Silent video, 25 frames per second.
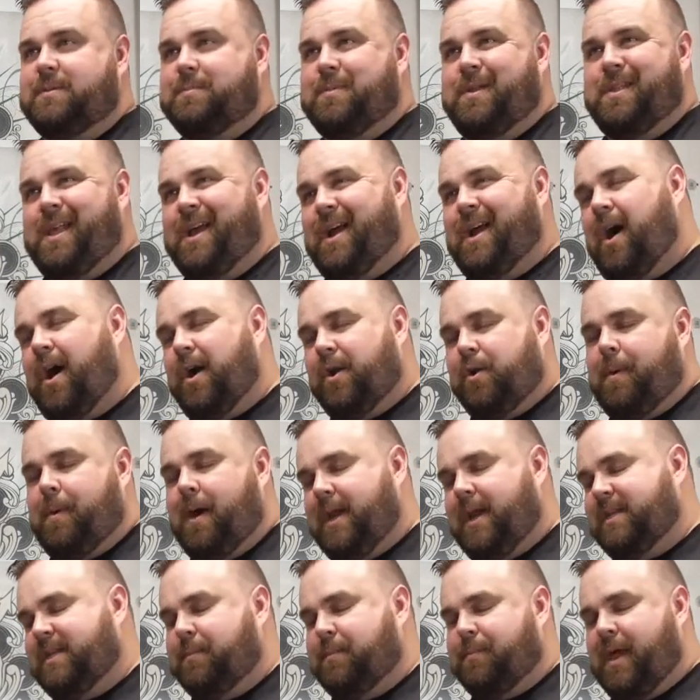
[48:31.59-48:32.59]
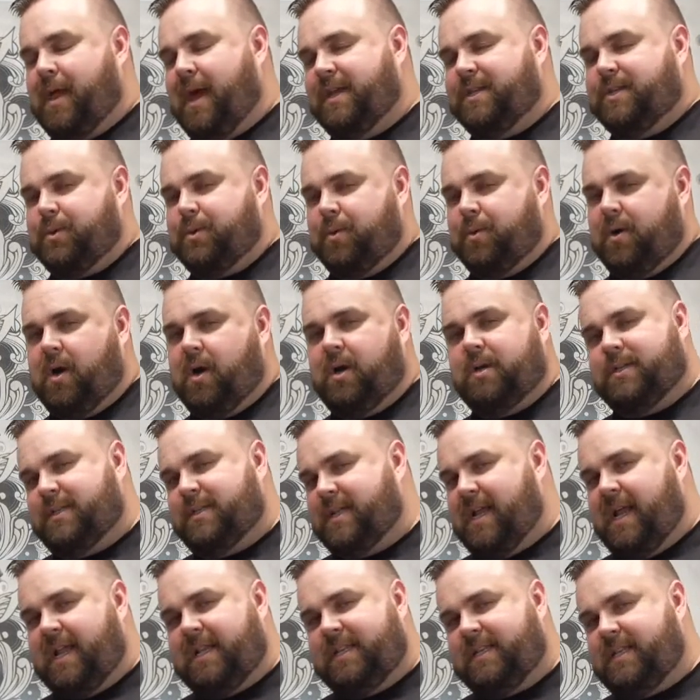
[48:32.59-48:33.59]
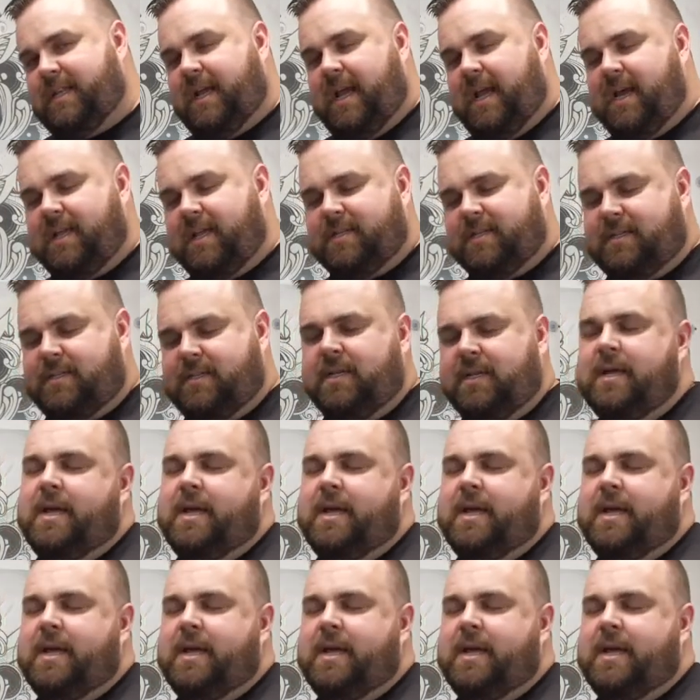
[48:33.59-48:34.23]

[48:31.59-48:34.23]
but like an auto body supply store, ours is NCS.